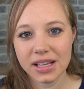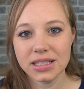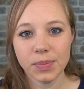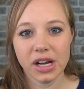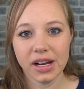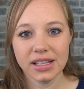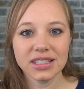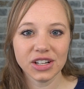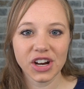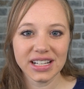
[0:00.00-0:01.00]

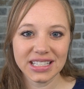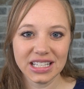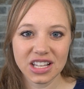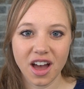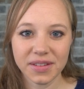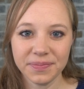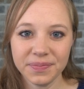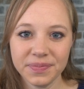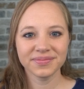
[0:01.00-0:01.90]
experience at Grand Teton.